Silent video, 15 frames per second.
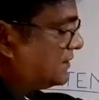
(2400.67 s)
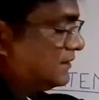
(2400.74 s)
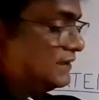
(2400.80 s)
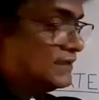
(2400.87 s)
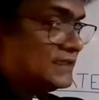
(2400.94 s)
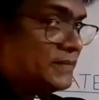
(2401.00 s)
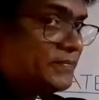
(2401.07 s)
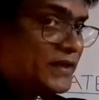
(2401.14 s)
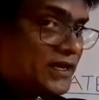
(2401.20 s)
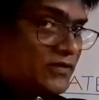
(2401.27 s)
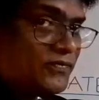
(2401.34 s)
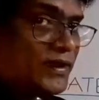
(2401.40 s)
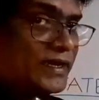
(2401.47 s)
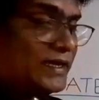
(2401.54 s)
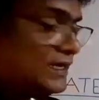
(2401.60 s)
This is a pair of
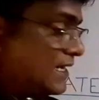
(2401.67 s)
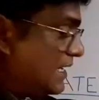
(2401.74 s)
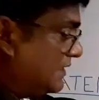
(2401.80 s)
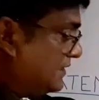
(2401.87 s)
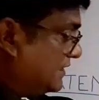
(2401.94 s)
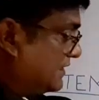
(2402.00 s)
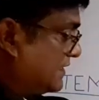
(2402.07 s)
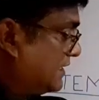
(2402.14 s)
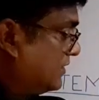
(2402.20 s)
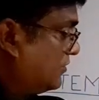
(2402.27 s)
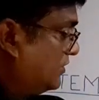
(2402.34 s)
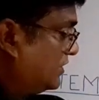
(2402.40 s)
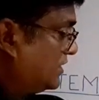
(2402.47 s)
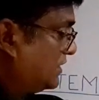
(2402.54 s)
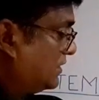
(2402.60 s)
angles adjacent
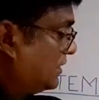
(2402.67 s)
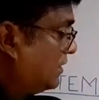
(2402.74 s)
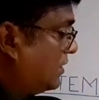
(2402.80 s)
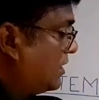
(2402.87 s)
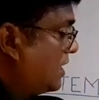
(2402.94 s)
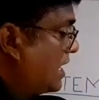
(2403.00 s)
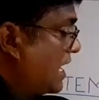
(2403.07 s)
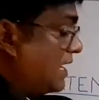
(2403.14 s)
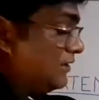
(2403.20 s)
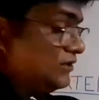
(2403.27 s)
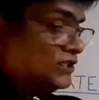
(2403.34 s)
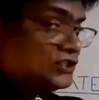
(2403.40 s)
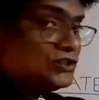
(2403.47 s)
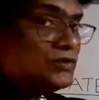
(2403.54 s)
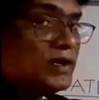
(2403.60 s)
to each other, and
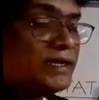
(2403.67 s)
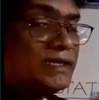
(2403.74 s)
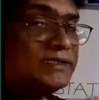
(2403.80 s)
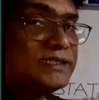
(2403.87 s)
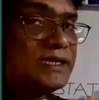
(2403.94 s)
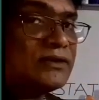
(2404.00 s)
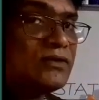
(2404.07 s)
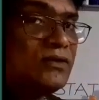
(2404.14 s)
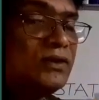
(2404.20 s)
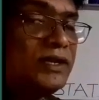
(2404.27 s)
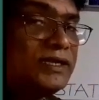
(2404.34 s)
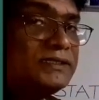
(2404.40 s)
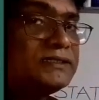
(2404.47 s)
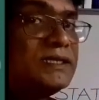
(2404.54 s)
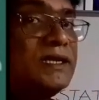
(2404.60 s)
these two angles are called
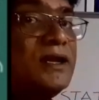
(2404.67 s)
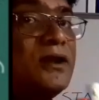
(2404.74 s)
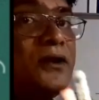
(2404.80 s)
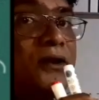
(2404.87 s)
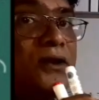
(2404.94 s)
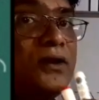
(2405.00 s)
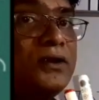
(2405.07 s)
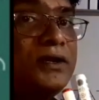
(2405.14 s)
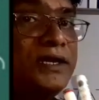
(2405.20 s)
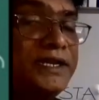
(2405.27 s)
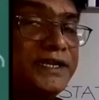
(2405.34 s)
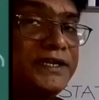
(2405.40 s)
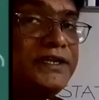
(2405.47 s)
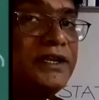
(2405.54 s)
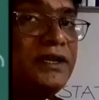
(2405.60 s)
as
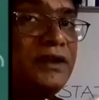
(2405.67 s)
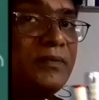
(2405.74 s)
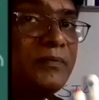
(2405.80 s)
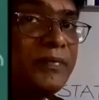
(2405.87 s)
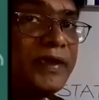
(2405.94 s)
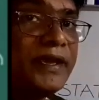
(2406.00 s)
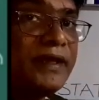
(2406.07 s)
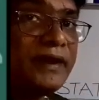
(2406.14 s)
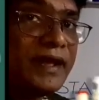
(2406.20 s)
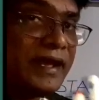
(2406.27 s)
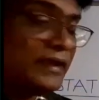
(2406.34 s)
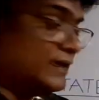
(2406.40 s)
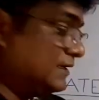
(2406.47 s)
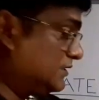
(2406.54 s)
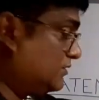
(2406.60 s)
linear pair
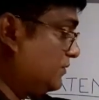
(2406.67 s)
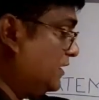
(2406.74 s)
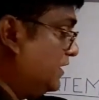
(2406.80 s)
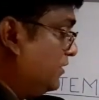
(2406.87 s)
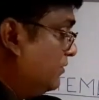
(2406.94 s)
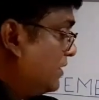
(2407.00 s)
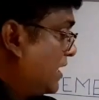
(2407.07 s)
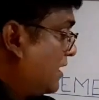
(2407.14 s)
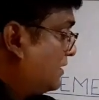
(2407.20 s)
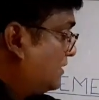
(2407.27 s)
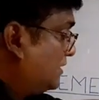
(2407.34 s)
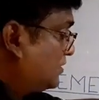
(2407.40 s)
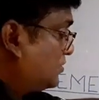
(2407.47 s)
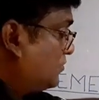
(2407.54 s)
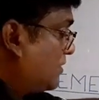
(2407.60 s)
angles. When you will add
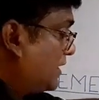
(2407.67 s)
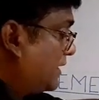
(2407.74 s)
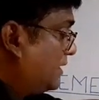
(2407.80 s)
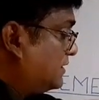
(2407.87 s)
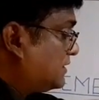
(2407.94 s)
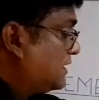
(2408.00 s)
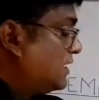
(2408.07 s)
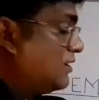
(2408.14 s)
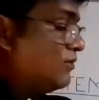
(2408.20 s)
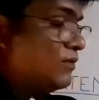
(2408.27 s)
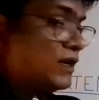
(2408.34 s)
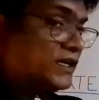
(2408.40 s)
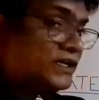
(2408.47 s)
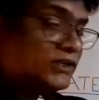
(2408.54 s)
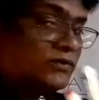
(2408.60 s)
these two angles,
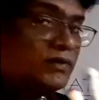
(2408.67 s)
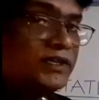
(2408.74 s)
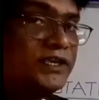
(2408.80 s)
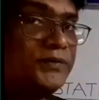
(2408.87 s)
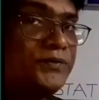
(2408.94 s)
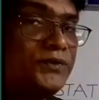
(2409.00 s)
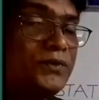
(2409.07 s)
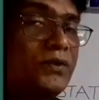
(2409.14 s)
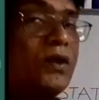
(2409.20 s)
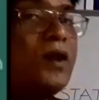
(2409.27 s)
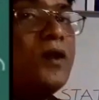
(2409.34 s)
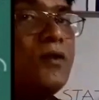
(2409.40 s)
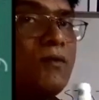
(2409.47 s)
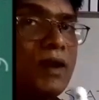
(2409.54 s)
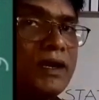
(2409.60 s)
what it will give you?
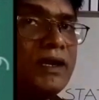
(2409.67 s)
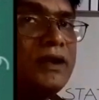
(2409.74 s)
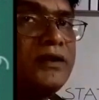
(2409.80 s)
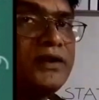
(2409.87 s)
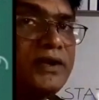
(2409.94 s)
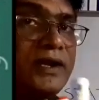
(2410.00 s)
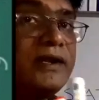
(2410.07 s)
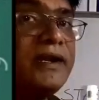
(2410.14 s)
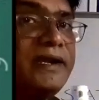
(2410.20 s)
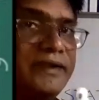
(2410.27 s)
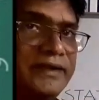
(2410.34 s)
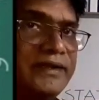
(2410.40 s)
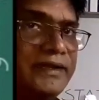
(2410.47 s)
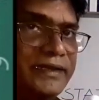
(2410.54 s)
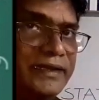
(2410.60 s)

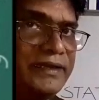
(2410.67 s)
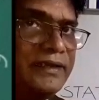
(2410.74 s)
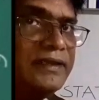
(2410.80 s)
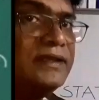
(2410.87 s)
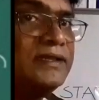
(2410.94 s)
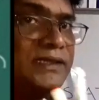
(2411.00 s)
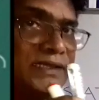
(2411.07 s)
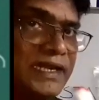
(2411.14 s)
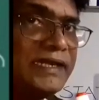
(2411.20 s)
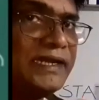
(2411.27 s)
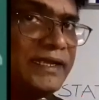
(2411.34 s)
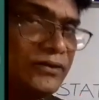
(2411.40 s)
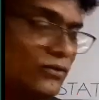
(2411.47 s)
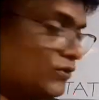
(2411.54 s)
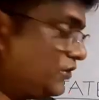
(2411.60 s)
180 degree. That
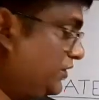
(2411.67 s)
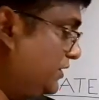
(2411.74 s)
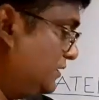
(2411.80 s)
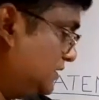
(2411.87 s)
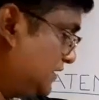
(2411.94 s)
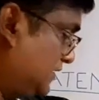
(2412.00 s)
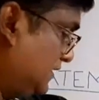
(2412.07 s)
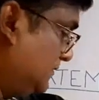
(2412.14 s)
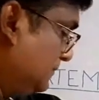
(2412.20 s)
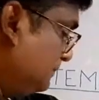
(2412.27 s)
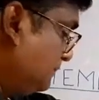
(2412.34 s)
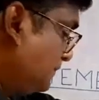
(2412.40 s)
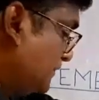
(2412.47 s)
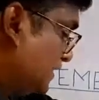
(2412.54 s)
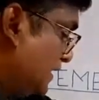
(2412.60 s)
I wrote here. See,
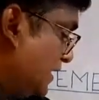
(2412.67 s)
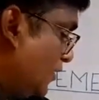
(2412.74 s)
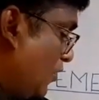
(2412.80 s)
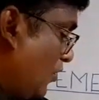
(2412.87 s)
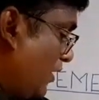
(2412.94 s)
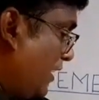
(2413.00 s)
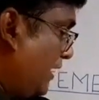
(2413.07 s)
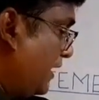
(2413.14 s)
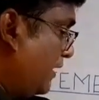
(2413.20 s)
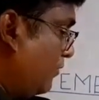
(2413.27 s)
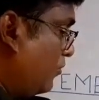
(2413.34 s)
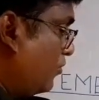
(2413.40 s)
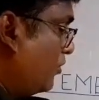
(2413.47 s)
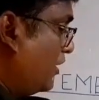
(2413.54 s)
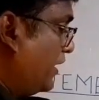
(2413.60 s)
ray
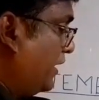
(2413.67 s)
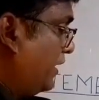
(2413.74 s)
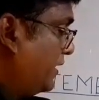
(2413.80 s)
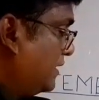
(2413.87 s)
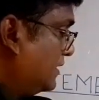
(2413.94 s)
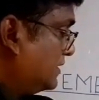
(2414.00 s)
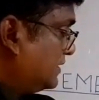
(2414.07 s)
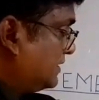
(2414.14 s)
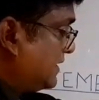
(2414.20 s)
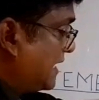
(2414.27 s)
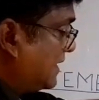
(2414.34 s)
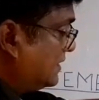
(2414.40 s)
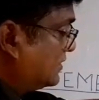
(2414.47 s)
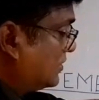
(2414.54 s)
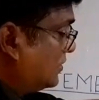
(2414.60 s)
OA
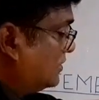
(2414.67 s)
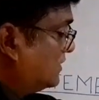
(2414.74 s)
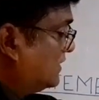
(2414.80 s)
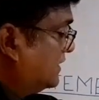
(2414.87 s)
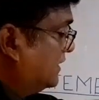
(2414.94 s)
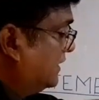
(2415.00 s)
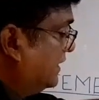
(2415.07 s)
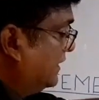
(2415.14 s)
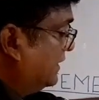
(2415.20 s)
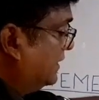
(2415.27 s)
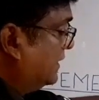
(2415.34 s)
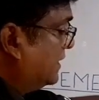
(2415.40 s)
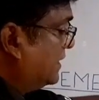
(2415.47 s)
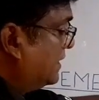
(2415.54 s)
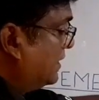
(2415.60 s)
stands on
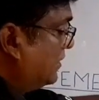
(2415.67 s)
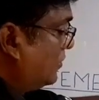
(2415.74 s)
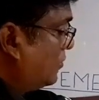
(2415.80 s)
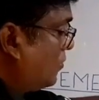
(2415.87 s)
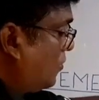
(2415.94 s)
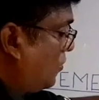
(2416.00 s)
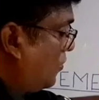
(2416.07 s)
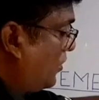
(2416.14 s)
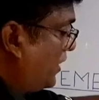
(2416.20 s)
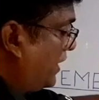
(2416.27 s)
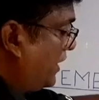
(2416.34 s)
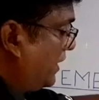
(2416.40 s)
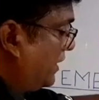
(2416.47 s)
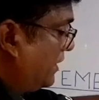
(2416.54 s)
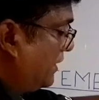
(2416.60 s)
CD.
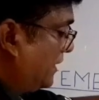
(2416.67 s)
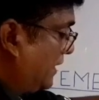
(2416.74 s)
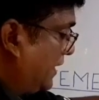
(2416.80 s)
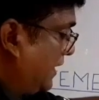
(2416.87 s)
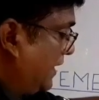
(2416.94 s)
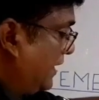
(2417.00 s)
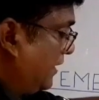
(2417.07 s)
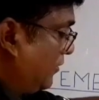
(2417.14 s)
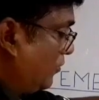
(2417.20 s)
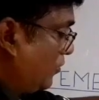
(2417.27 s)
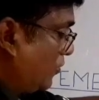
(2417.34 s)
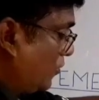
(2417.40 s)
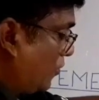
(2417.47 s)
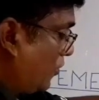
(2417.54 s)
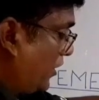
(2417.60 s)
Ray
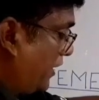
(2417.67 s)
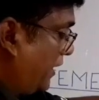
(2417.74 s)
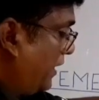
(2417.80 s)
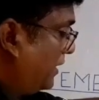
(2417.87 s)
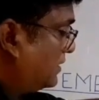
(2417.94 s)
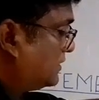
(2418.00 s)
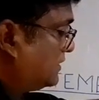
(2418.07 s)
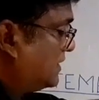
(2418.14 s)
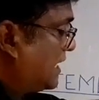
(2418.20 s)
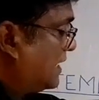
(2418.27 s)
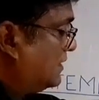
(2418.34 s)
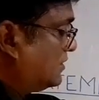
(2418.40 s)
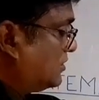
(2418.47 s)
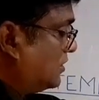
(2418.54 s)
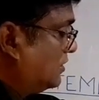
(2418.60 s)
OA
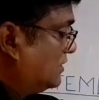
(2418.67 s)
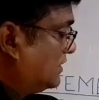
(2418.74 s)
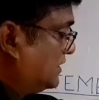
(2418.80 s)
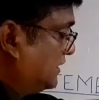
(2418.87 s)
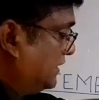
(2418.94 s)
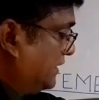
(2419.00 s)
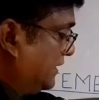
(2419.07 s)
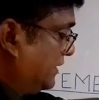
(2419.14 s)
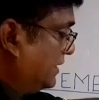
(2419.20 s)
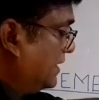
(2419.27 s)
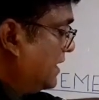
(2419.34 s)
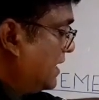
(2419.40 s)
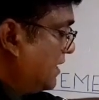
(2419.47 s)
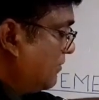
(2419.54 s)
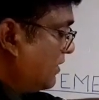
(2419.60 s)
stands on CD.
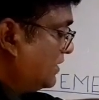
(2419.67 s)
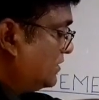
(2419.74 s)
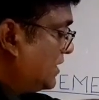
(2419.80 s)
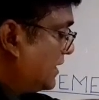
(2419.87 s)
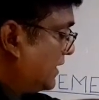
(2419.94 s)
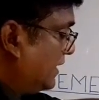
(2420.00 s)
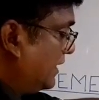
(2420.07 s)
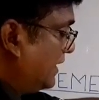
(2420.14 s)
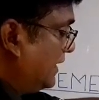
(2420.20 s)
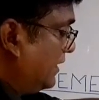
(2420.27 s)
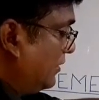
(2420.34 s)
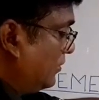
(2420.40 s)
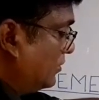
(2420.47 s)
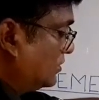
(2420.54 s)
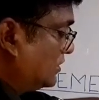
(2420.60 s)
What is the angle?
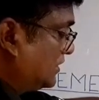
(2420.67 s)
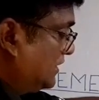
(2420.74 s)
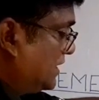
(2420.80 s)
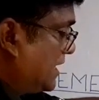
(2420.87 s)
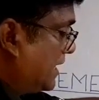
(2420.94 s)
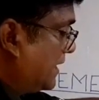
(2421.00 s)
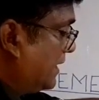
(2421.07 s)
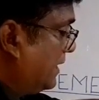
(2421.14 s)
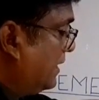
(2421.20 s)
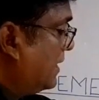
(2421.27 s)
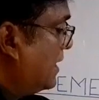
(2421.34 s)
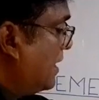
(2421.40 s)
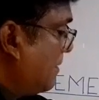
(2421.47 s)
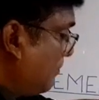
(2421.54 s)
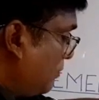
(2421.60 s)
AOC angle
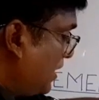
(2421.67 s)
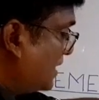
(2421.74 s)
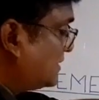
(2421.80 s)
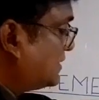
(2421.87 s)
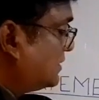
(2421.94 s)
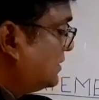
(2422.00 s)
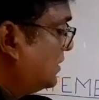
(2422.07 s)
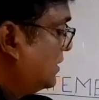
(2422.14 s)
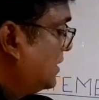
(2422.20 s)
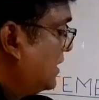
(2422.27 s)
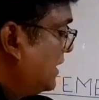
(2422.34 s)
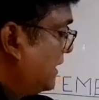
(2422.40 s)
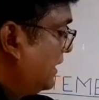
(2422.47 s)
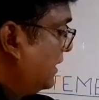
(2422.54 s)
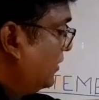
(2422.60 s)
plus
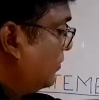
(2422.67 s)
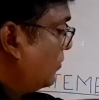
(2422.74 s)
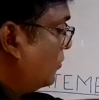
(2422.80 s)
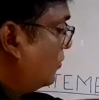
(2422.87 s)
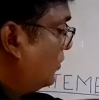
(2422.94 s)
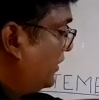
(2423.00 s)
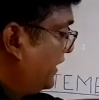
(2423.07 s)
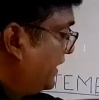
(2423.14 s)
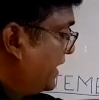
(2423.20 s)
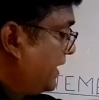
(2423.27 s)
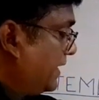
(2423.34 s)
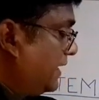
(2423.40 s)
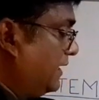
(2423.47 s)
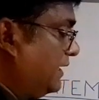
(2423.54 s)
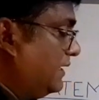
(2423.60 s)
AOD
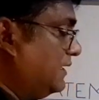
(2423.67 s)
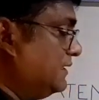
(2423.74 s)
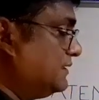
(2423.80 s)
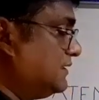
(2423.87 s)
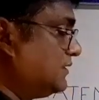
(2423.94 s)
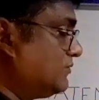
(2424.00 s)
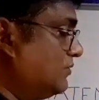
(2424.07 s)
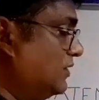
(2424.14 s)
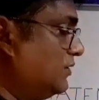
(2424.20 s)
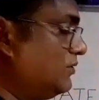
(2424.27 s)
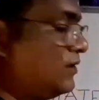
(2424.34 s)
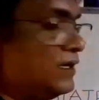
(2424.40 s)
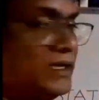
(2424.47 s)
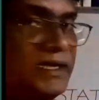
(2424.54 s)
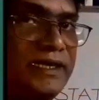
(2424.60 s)
angle is equal to
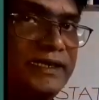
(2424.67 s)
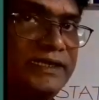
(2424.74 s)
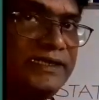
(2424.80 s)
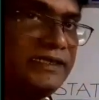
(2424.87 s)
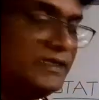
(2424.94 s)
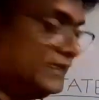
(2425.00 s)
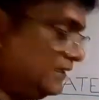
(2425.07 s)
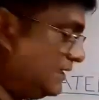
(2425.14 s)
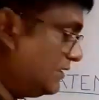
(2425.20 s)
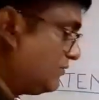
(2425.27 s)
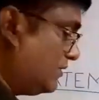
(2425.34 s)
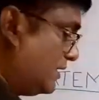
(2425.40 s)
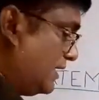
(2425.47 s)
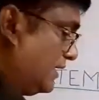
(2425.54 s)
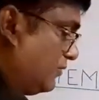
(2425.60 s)
180 degree. That
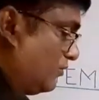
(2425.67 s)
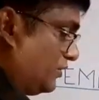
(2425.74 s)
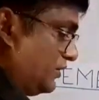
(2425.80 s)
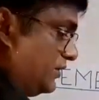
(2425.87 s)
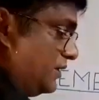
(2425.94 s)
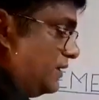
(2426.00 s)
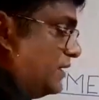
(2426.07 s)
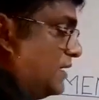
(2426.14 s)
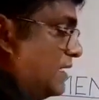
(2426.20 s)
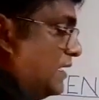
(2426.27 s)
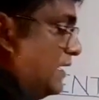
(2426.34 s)
one I wrote here.